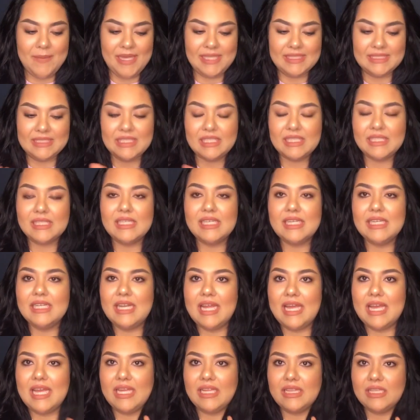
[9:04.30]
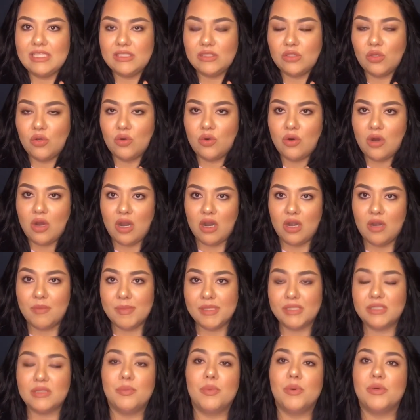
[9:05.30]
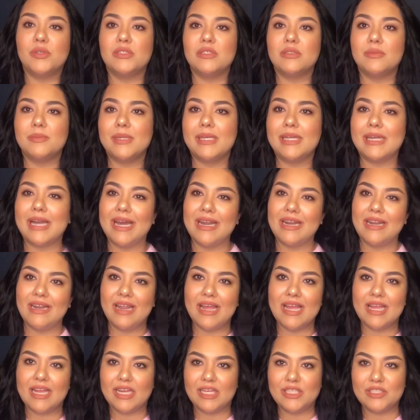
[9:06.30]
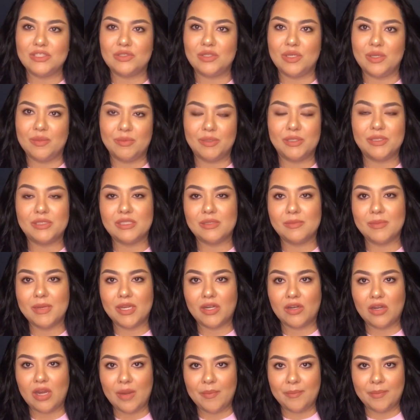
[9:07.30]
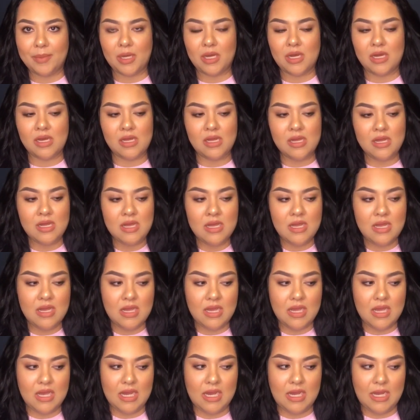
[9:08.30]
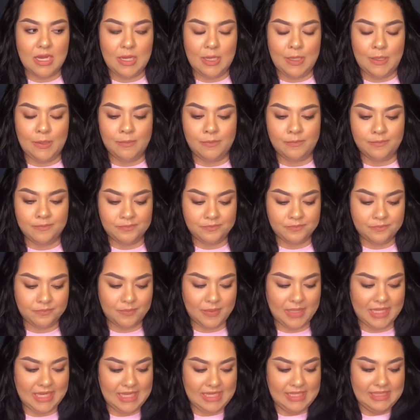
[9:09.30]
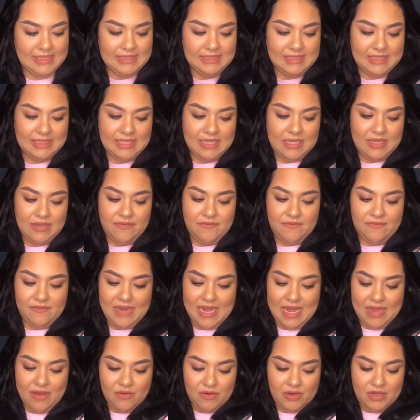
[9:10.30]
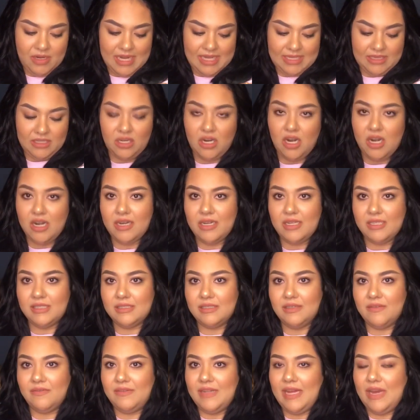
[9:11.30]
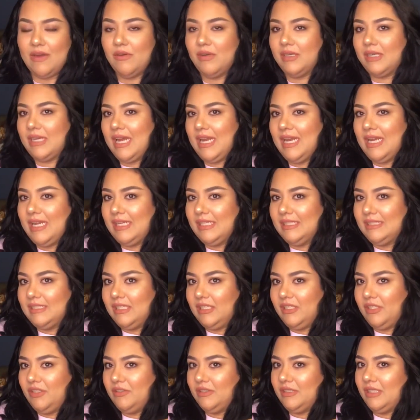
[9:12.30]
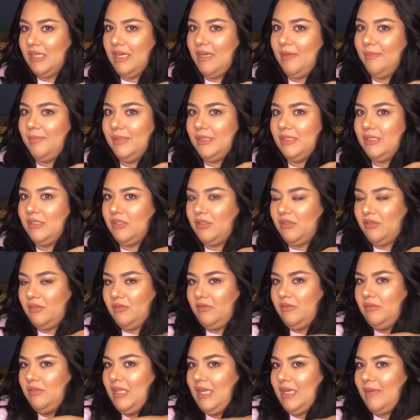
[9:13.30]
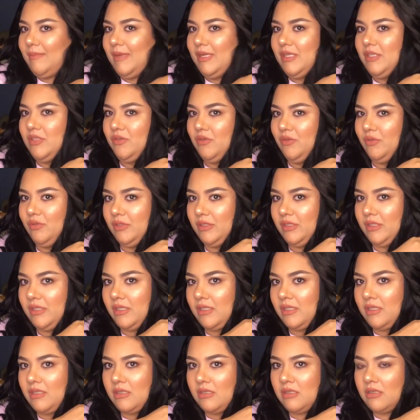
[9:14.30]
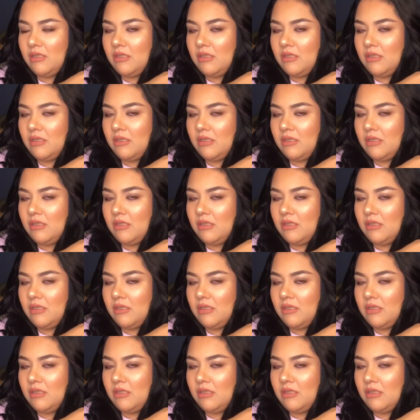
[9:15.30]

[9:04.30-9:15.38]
basically, like this whole arm is supposed to be kind of like a tribute to my grandpa, because the flower, like the garden, the flower kind of continues up into like my shoulder,